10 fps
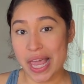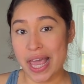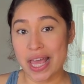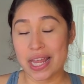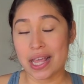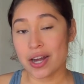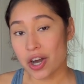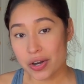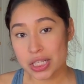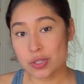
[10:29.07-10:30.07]
and
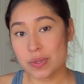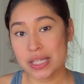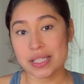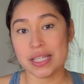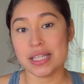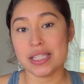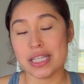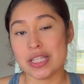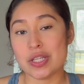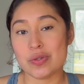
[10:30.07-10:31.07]
encourage me to
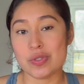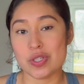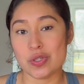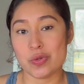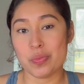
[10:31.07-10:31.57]
continue to